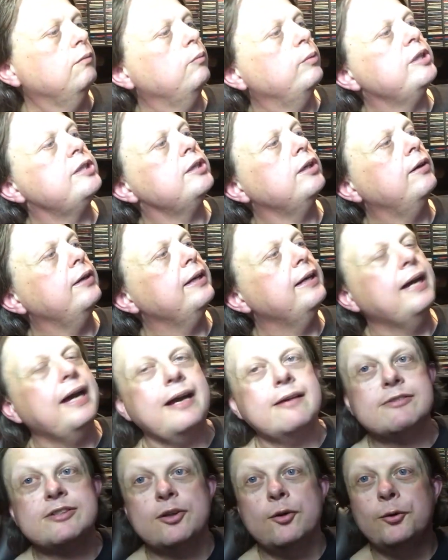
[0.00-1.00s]
which I
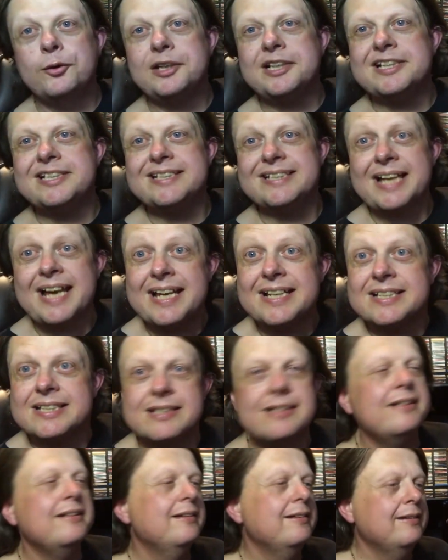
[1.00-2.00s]
had on
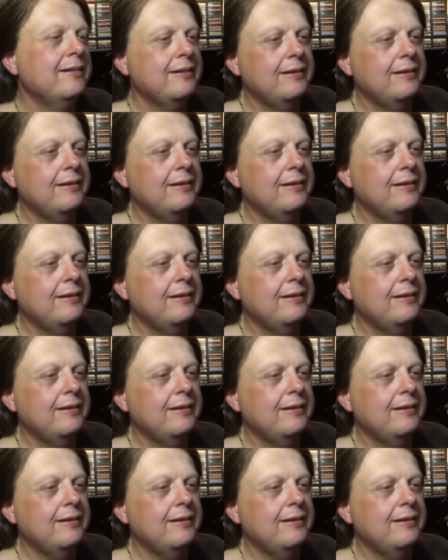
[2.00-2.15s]
cassette.